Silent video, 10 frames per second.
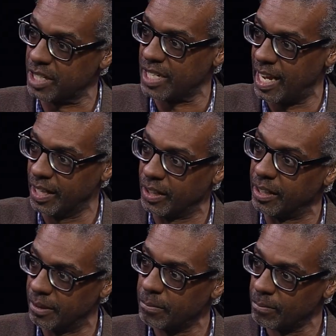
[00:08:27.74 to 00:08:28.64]
I think the
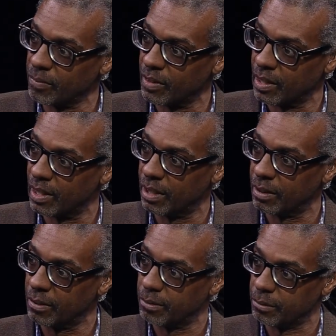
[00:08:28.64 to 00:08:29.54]
bigger
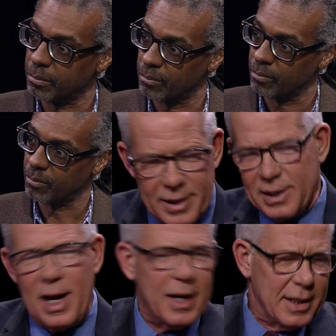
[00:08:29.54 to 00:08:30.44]
question is, yes, we've got
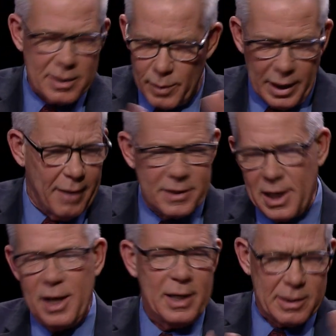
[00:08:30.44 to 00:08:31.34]
science, we love
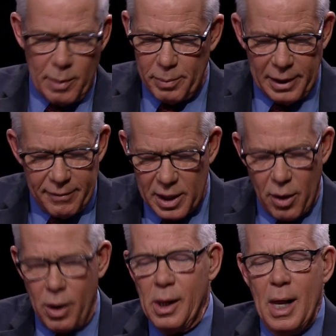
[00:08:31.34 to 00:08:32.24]
science, we believe in it
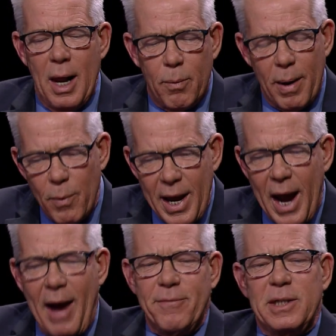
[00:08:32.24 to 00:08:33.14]
all. But we
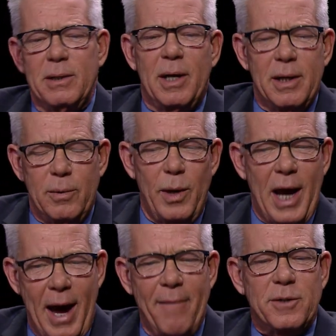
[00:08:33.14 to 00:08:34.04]
have
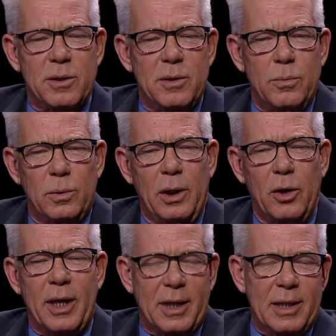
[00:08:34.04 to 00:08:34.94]
to
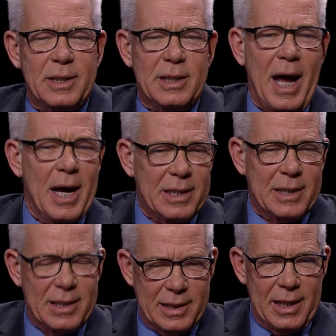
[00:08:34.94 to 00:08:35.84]
look at this
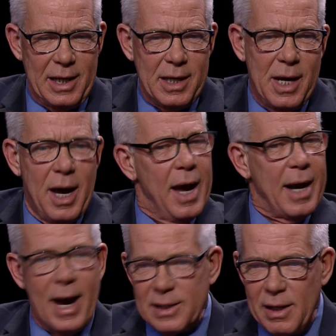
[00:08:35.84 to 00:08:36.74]
as the city
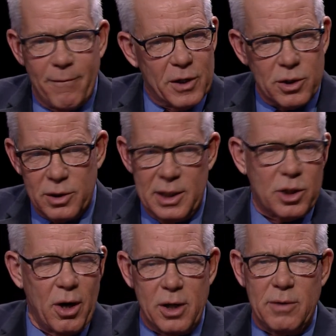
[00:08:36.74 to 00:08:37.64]
and as the officials in
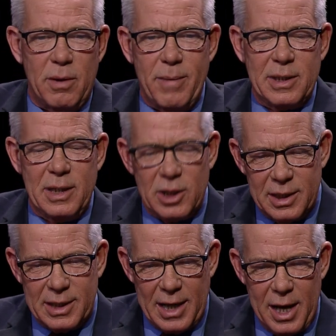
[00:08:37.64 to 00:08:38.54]
charge of the message
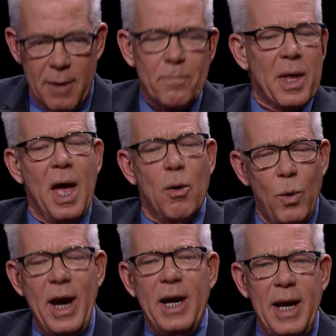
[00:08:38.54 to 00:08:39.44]
and say,
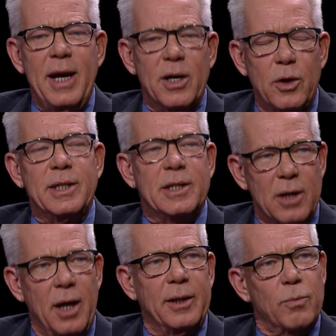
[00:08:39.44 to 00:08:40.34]
we need a good,
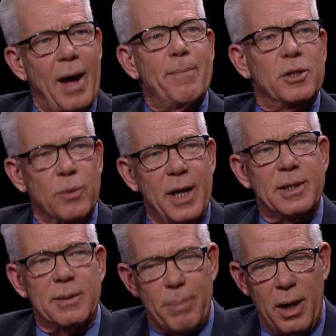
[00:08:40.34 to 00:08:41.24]
solid rapid
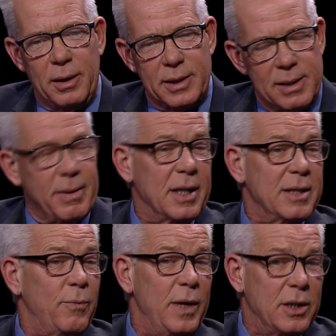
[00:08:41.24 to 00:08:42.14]
transit policy,
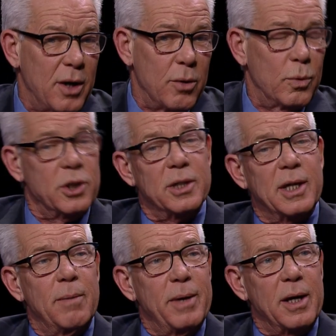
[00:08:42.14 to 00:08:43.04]
because if we don't, we're just
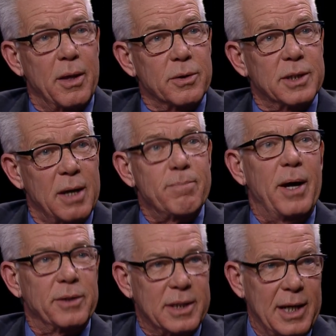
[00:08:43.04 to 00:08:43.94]
going to be another
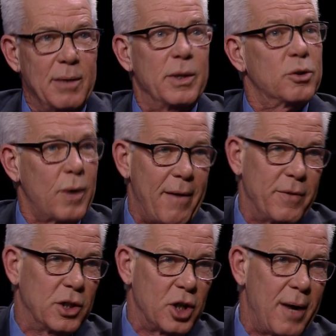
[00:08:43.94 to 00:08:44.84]
Sunbelt city with
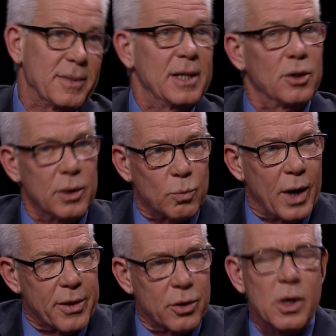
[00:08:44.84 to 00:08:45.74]
traffic jams and good
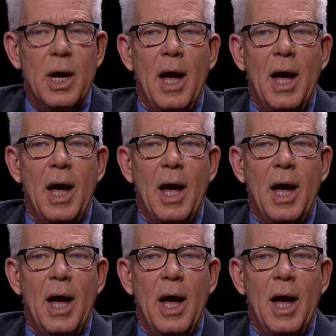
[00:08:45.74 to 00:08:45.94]
weather.